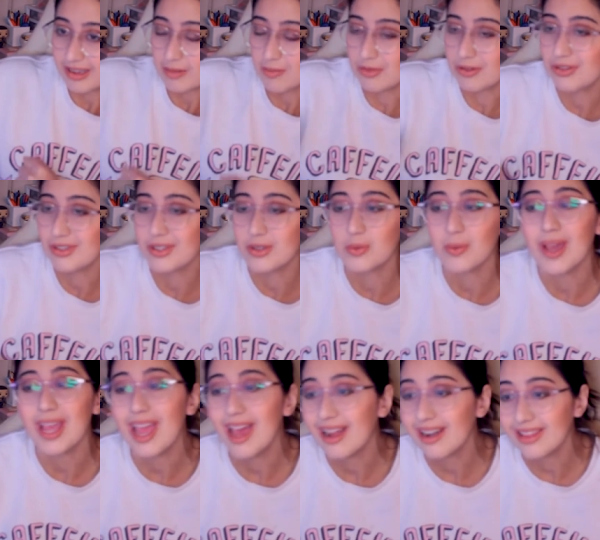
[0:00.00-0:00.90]
kaboosh his
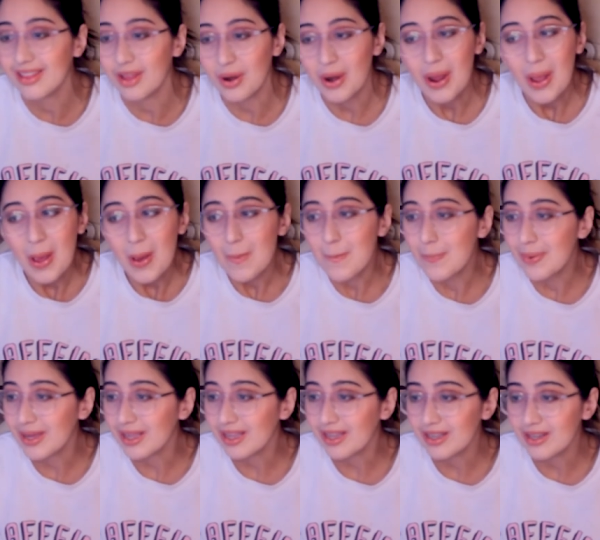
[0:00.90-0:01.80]
way out of there.
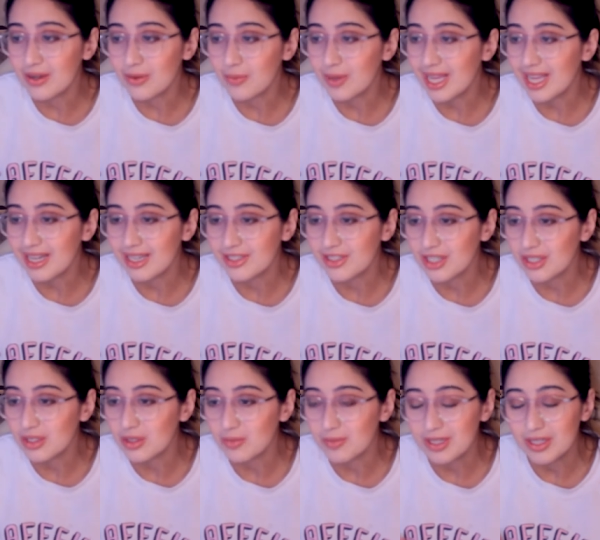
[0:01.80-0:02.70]
But, you know, we had a
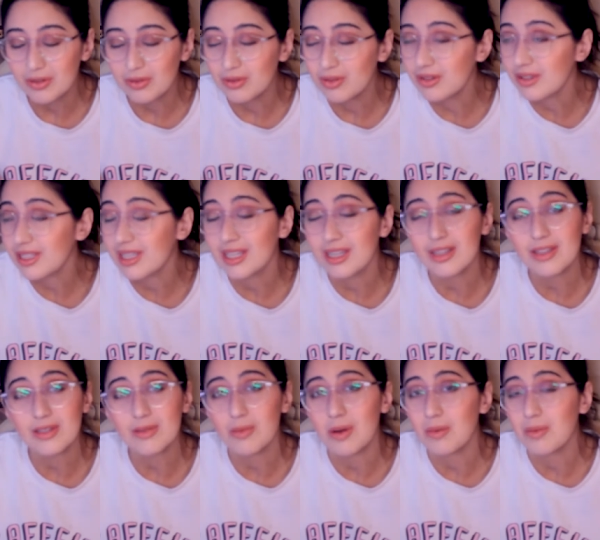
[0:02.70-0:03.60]
gentleman who looked at
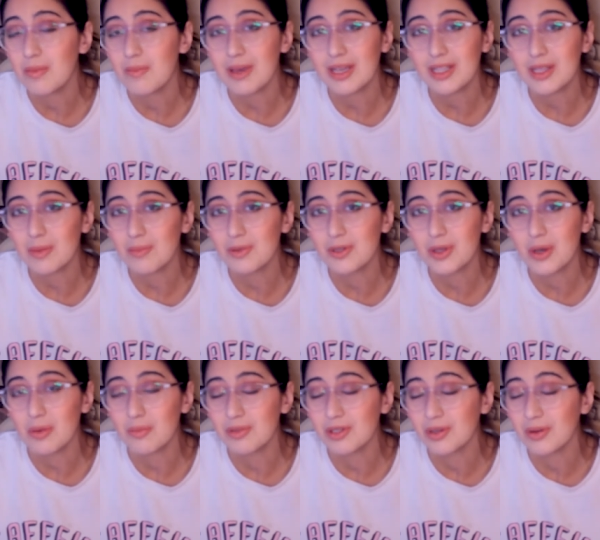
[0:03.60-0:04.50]
us while we picked up
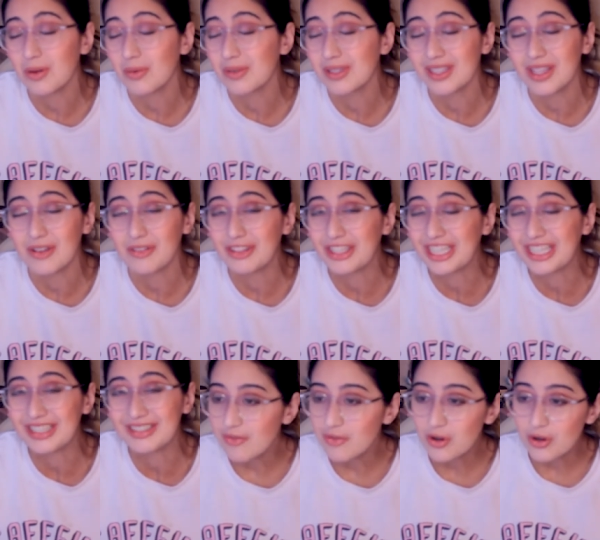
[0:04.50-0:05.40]
soap, so it was
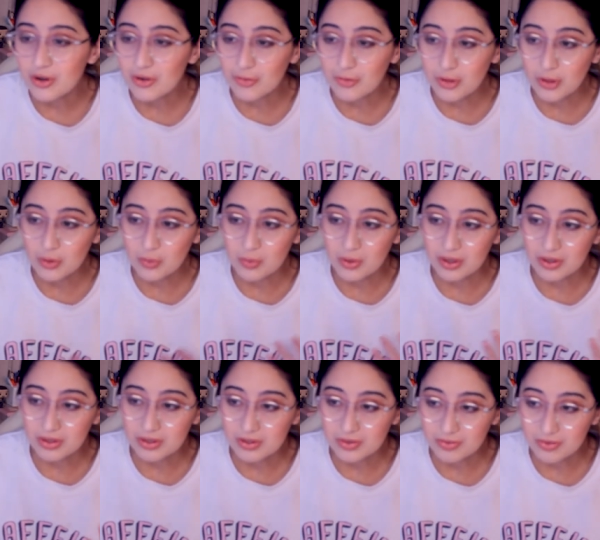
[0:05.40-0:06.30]
lovely. After a few
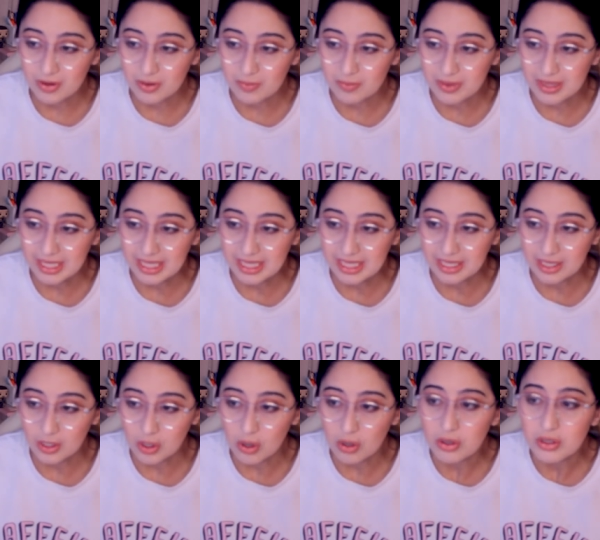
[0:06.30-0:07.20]
words from
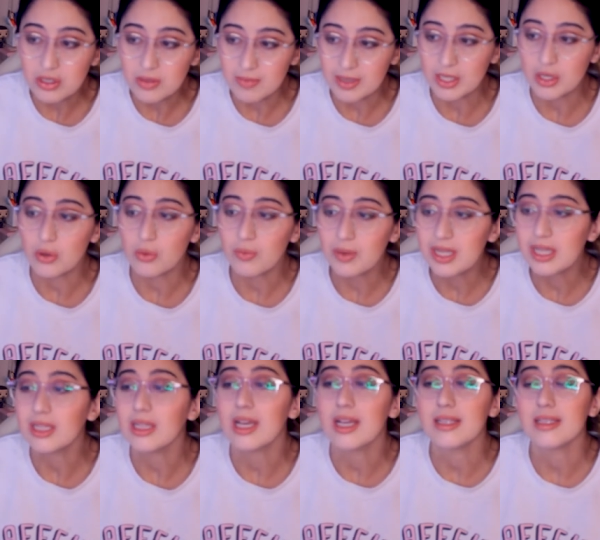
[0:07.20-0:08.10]
the guardsman, you
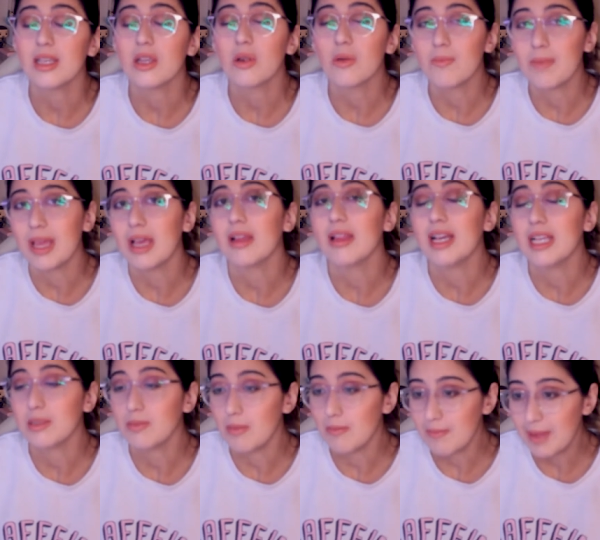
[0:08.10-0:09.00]
realize that your bail
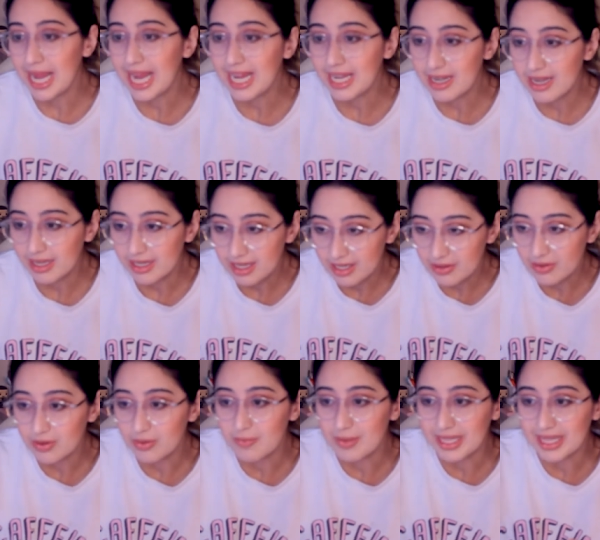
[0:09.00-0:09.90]
has been paid, none
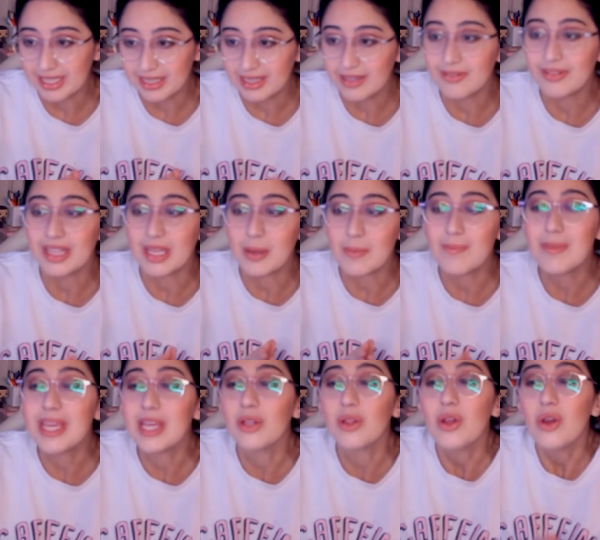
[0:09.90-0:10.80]
other by the lovely
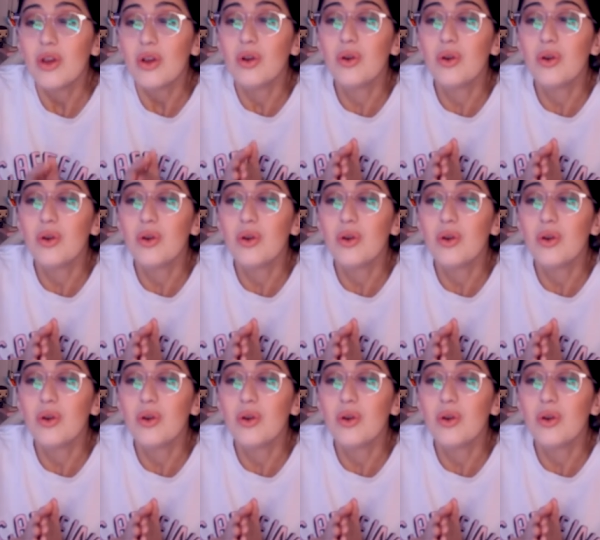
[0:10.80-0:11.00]
Emiel,